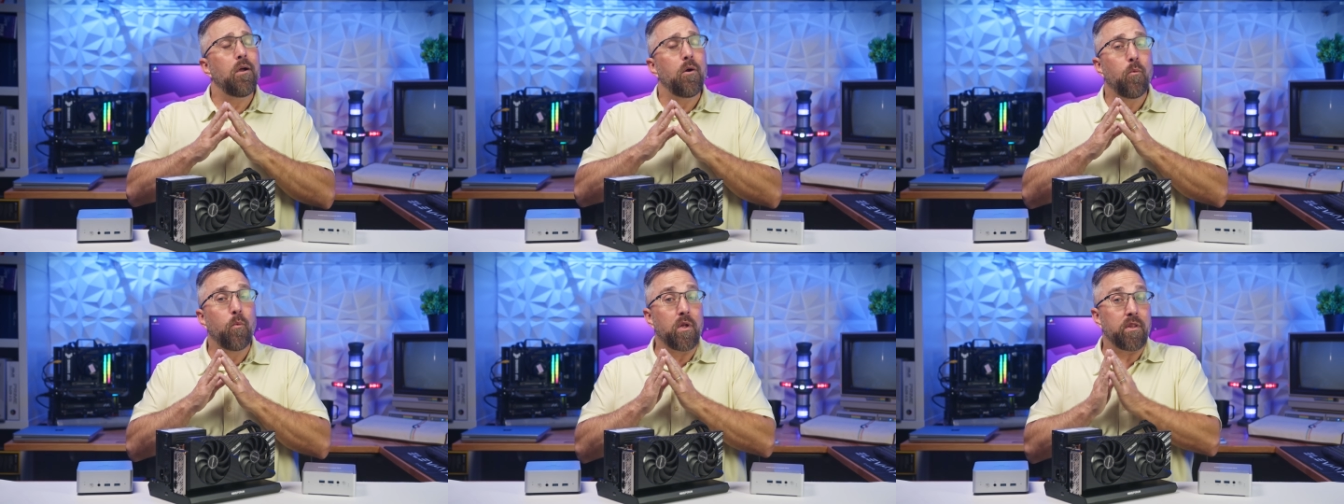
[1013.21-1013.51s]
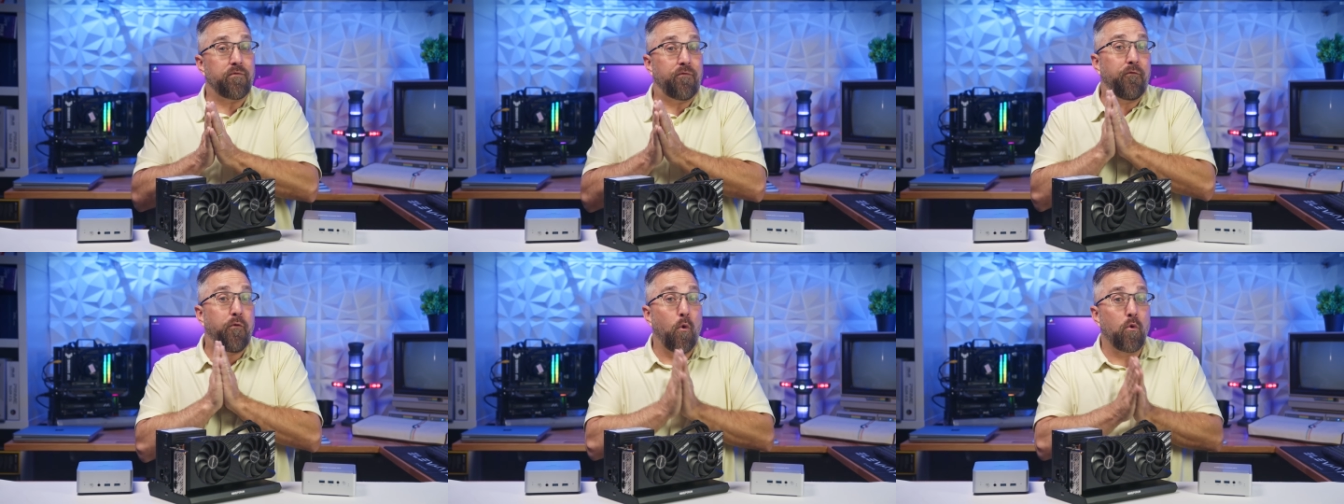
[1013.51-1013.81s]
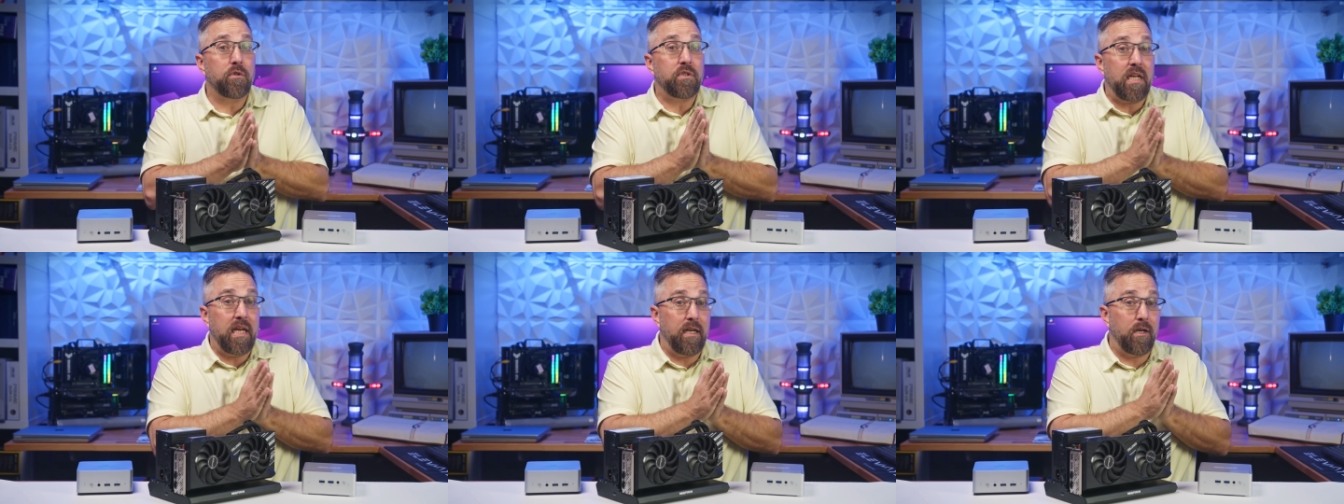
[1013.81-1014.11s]
With
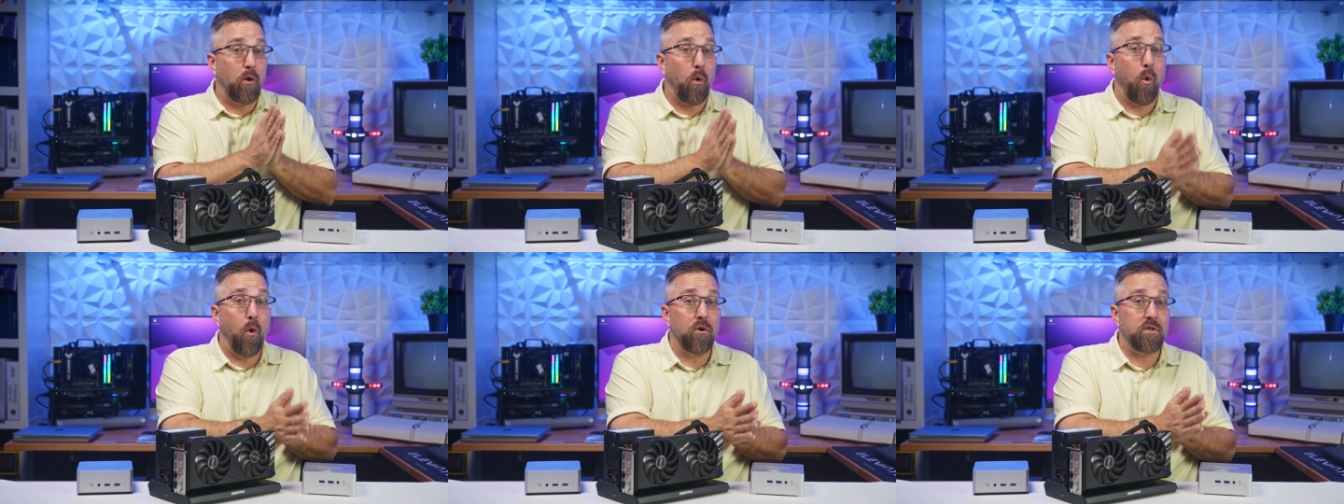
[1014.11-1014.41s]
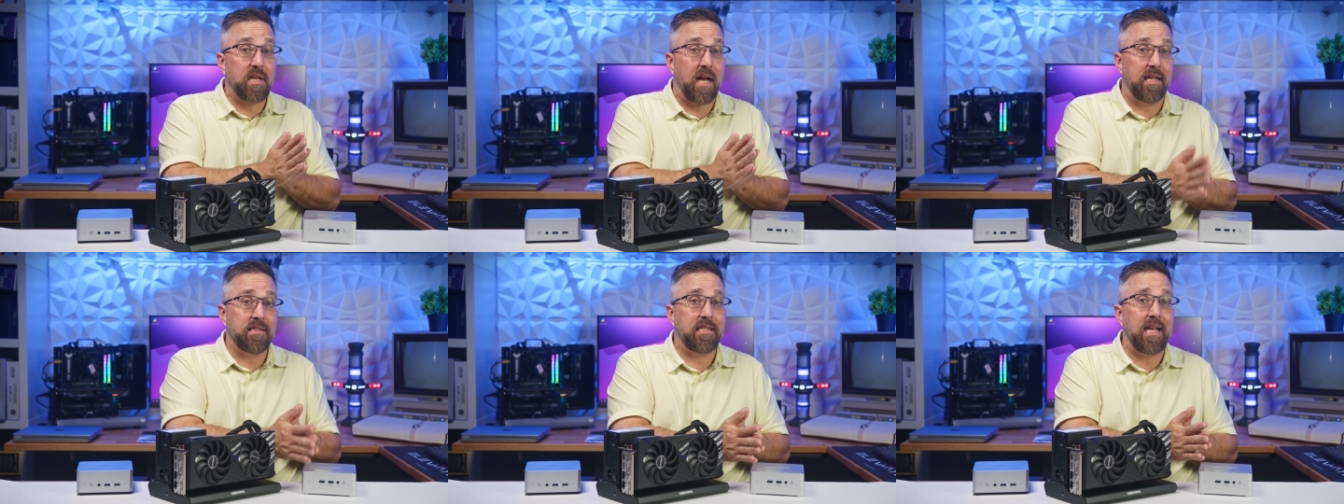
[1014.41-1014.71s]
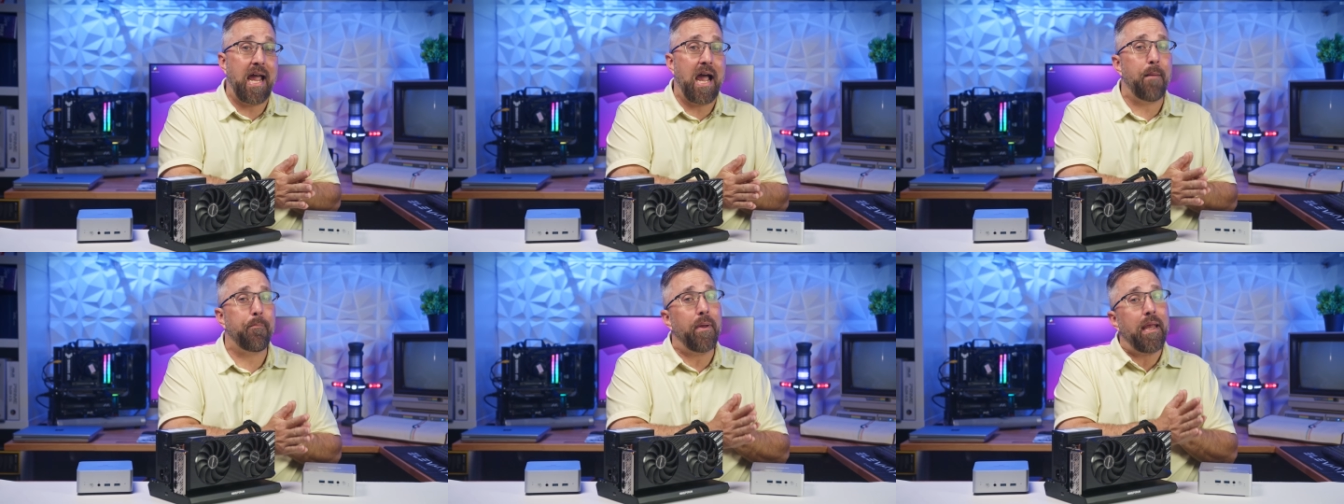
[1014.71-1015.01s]
14 cores on
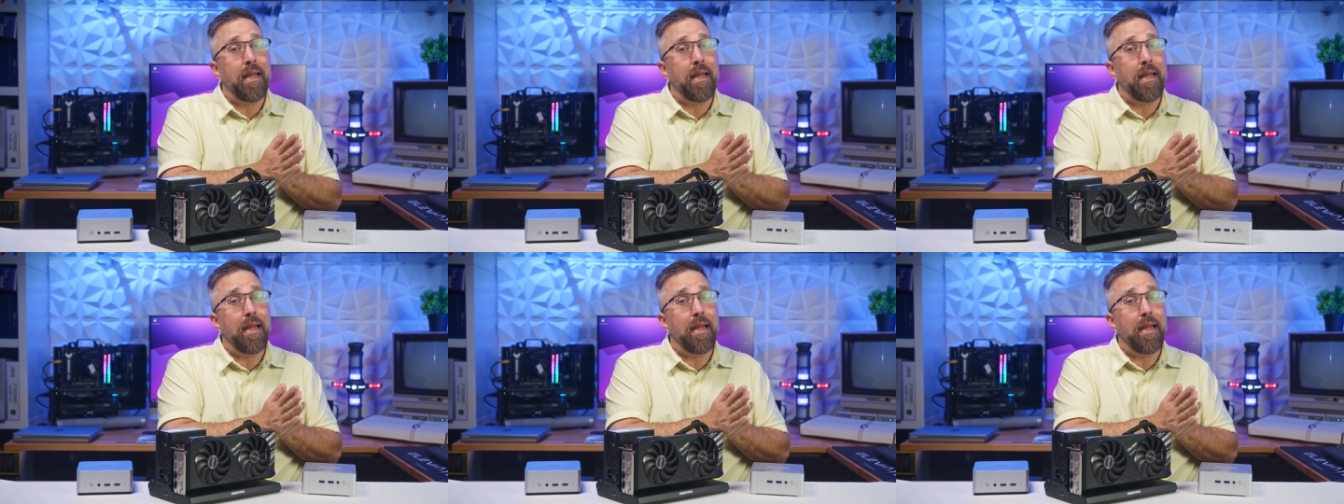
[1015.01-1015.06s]
tap,